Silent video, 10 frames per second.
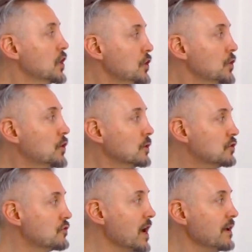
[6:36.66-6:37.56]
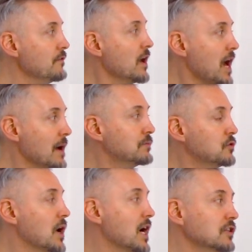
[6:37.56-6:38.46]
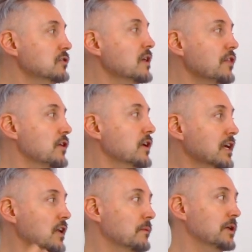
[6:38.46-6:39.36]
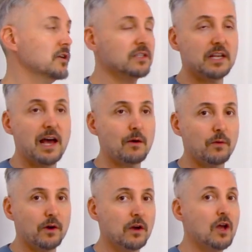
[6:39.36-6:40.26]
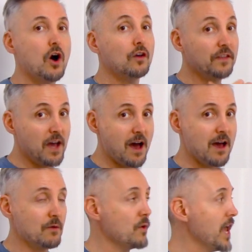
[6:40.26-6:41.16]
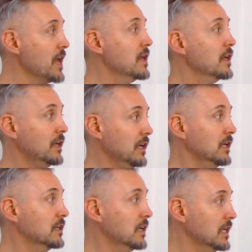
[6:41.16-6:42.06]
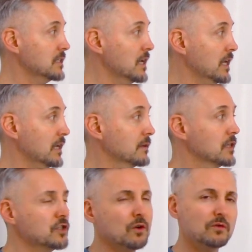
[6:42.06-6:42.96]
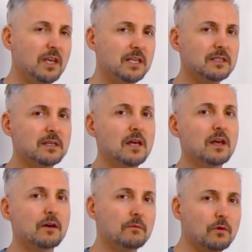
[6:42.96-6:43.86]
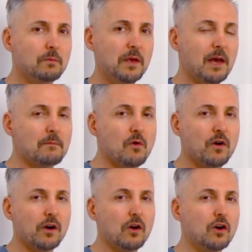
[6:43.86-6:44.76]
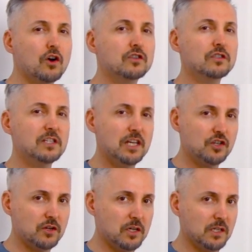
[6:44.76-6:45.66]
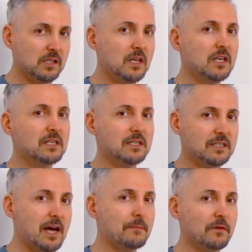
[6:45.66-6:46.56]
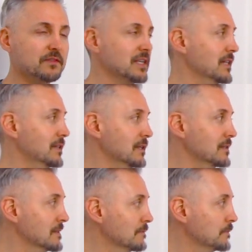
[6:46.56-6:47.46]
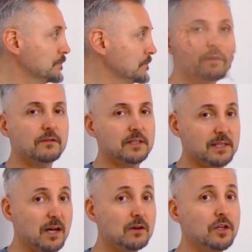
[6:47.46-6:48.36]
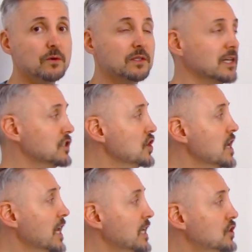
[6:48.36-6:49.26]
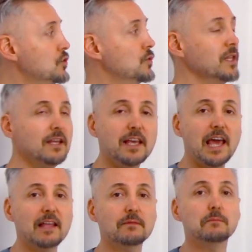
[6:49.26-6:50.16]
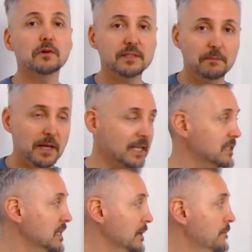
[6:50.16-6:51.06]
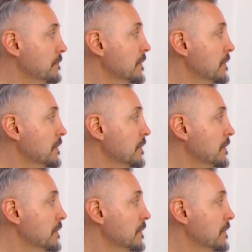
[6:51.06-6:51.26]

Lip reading: You could drive up to 130 kilometers an hour on the highway in Italy. So this would be a more conditional type of sentence. The second usage is to indicate possibility.